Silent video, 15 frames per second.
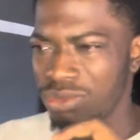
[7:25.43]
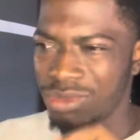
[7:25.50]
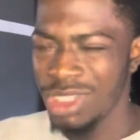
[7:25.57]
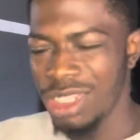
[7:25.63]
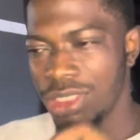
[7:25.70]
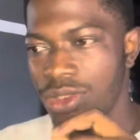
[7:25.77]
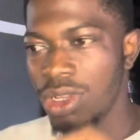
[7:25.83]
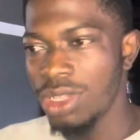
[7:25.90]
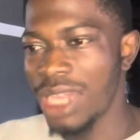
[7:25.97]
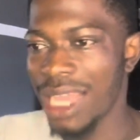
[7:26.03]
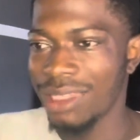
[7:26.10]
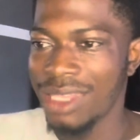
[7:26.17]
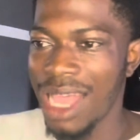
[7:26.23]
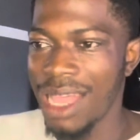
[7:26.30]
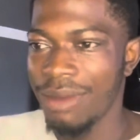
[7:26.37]
it's not
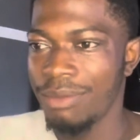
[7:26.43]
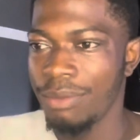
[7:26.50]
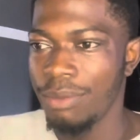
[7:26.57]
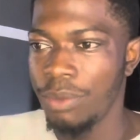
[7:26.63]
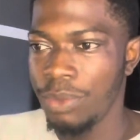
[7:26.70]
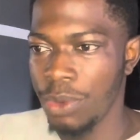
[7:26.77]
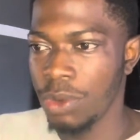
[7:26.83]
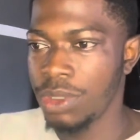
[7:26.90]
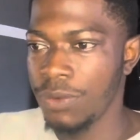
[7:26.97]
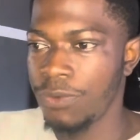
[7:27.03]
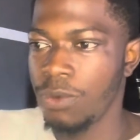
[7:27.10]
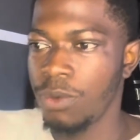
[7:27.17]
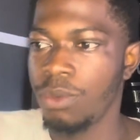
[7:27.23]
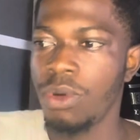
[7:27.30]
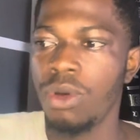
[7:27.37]
like that
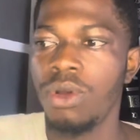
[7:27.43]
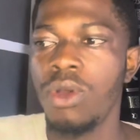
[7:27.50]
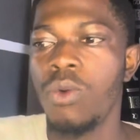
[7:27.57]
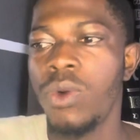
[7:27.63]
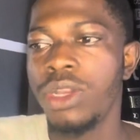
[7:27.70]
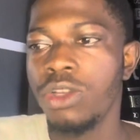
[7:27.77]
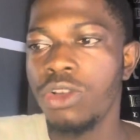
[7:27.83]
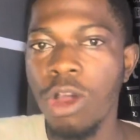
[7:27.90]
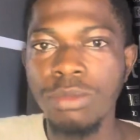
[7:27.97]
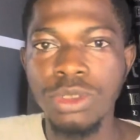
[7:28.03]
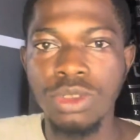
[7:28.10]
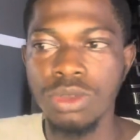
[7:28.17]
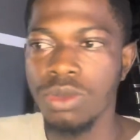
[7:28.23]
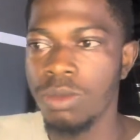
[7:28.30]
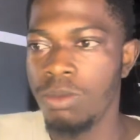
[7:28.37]
beautiful, but when it
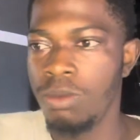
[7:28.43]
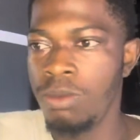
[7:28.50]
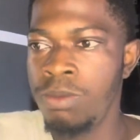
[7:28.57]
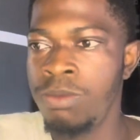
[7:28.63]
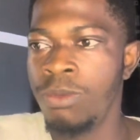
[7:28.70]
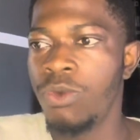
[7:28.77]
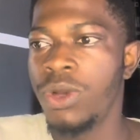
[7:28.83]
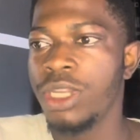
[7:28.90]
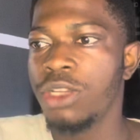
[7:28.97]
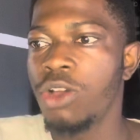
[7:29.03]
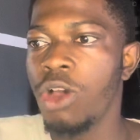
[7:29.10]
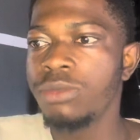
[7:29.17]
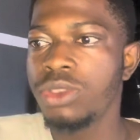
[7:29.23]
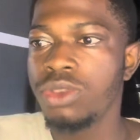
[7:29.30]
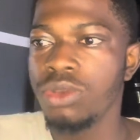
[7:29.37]
comes to when it
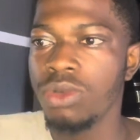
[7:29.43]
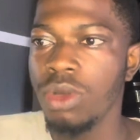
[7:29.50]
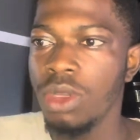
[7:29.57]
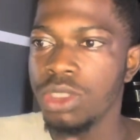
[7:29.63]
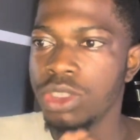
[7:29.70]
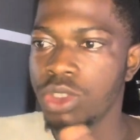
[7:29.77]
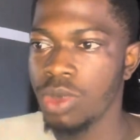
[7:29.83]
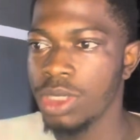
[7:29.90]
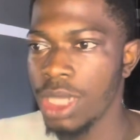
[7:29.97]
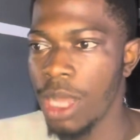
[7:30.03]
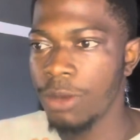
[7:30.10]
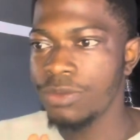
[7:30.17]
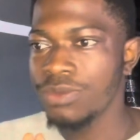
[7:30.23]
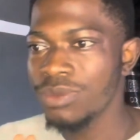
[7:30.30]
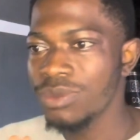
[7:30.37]
comes to Sui
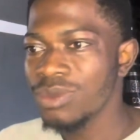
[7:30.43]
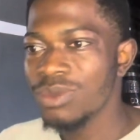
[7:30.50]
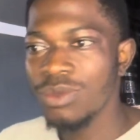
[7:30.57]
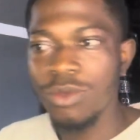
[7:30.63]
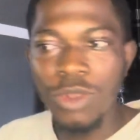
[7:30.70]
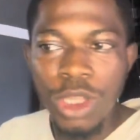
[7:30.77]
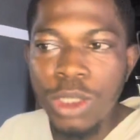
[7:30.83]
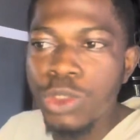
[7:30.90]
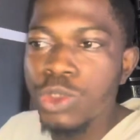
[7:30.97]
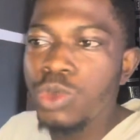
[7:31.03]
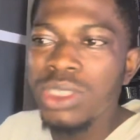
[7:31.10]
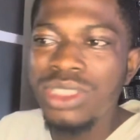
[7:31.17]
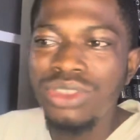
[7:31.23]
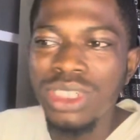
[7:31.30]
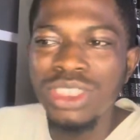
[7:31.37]
now,
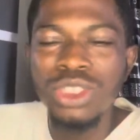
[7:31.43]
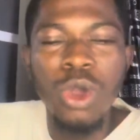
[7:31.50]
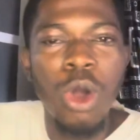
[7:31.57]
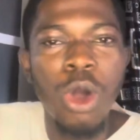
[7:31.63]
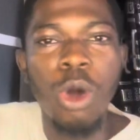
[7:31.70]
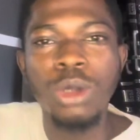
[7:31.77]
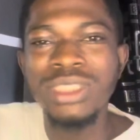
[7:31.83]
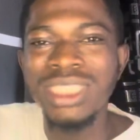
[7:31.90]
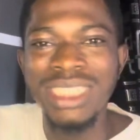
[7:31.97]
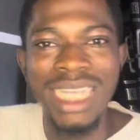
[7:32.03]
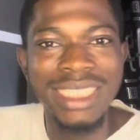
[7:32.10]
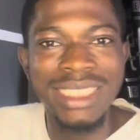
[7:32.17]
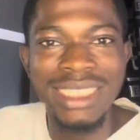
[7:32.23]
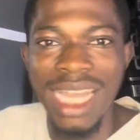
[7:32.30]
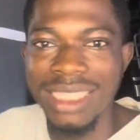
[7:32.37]
Sui treats all
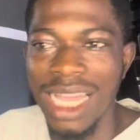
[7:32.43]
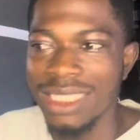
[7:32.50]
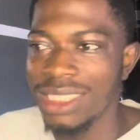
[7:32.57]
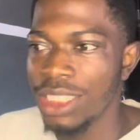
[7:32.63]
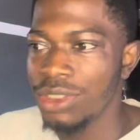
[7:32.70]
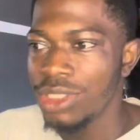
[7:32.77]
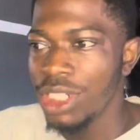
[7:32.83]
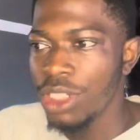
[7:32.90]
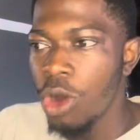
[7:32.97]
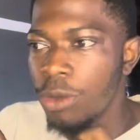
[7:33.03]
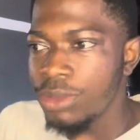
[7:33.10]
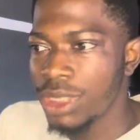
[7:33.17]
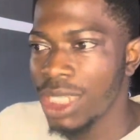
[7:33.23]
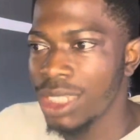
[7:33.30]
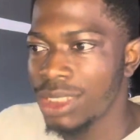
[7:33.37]
chain data as a unique
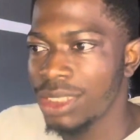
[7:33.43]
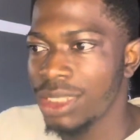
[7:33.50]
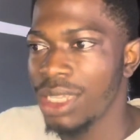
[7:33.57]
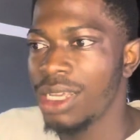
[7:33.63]
object